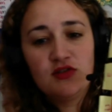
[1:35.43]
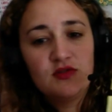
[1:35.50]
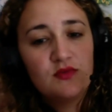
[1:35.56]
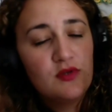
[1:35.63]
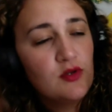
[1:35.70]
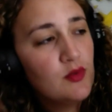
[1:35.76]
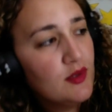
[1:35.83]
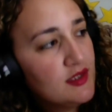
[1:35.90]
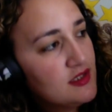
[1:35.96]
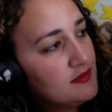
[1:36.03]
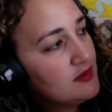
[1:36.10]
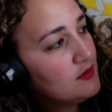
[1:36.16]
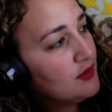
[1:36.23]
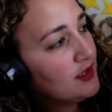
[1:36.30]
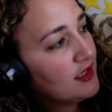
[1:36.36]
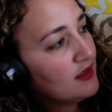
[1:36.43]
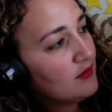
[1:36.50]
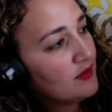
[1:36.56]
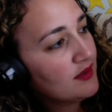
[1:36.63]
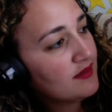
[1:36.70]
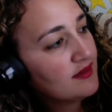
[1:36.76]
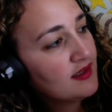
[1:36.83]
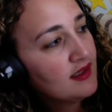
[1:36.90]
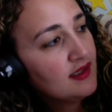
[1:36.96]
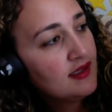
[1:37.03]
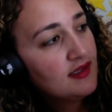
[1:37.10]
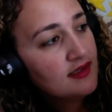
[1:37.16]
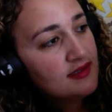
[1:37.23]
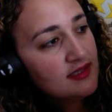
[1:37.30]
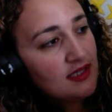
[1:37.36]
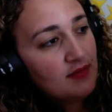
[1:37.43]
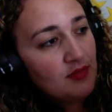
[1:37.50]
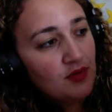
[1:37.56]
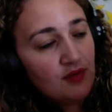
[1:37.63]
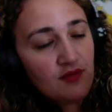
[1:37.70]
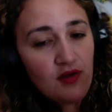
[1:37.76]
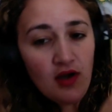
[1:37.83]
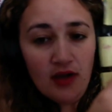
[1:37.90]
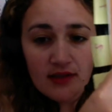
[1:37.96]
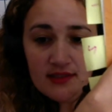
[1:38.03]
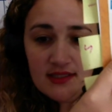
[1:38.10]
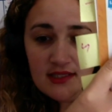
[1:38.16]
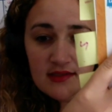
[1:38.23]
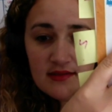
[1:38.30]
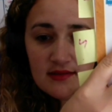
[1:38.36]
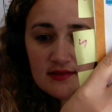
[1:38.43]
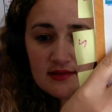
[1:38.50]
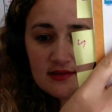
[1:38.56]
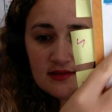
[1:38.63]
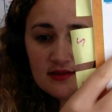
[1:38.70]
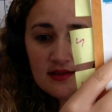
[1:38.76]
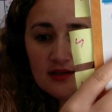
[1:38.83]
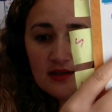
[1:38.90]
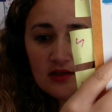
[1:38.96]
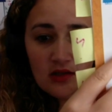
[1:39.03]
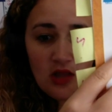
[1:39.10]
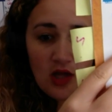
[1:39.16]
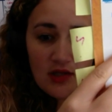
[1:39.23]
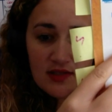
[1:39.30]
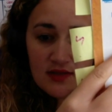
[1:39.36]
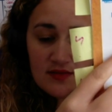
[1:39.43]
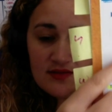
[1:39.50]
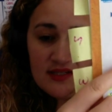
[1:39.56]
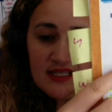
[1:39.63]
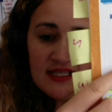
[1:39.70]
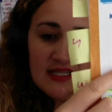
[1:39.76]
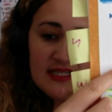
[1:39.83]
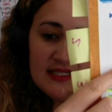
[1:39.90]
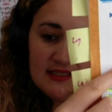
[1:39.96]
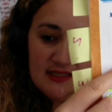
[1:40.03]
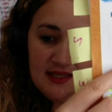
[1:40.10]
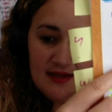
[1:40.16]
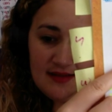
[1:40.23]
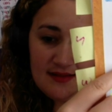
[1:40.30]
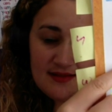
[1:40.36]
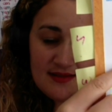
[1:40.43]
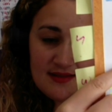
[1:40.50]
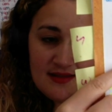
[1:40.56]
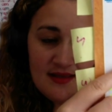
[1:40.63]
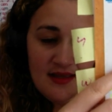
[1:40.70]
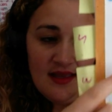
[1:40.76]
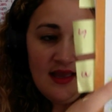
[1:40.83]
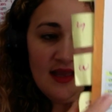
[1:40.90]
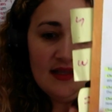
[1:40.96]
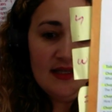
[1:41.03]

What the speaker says: we're going to be working with. Table of content, glossary, and index. And